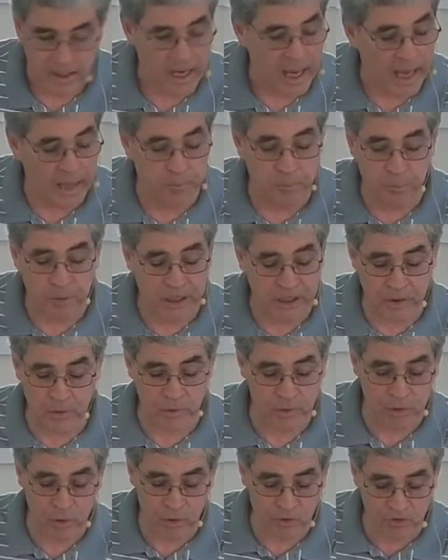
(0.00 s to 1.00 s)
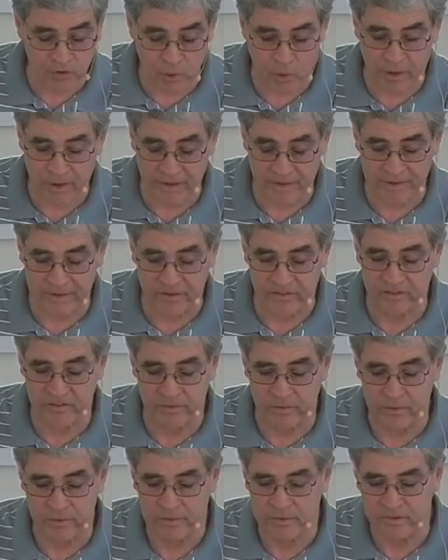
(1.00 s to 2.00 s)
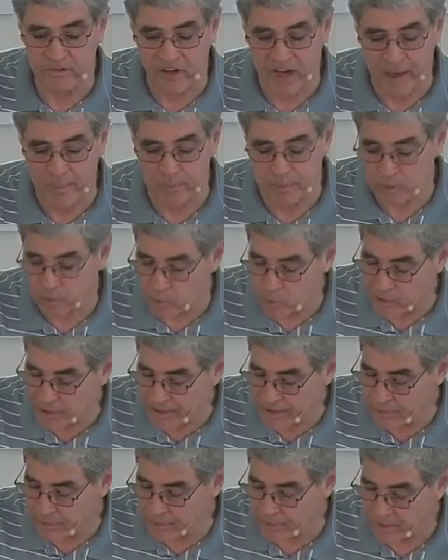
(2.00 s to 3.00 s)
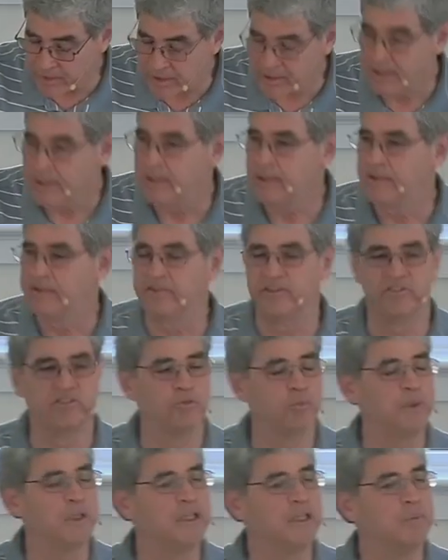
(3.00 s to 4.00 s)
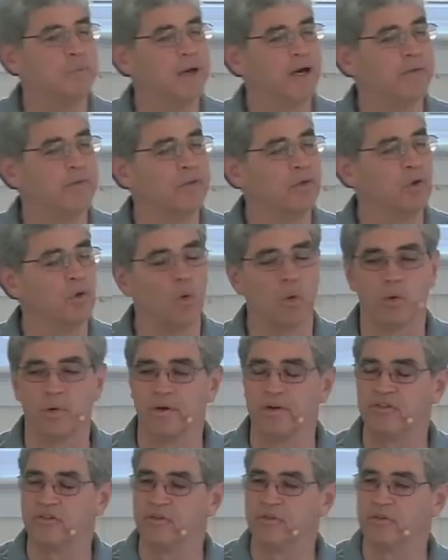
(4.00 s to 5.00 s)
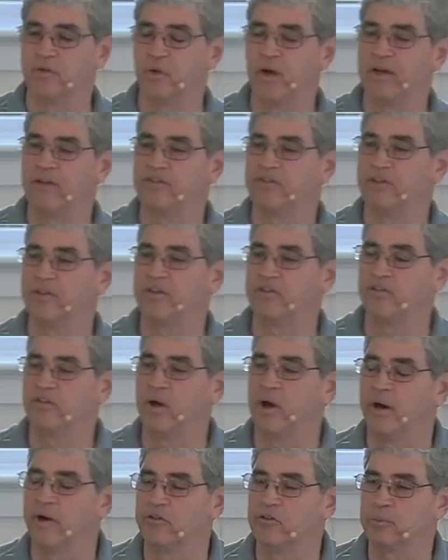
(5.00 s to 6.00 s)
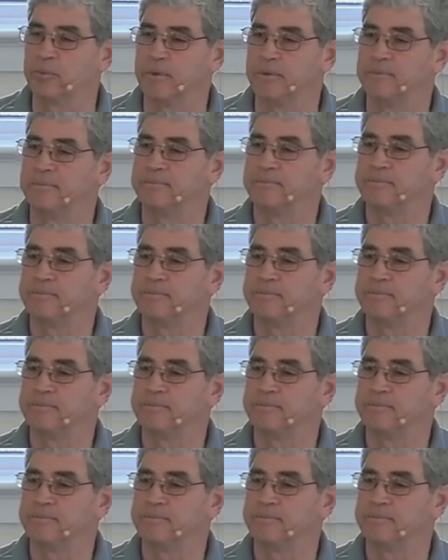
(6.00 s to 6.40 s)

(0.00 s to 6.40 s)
And Peter goes on in this chapter later to speak about the glories of Christ in his gospel.